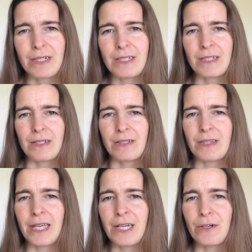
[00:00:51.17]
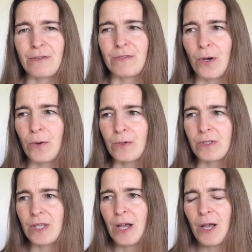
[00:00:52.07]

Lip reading: to think of those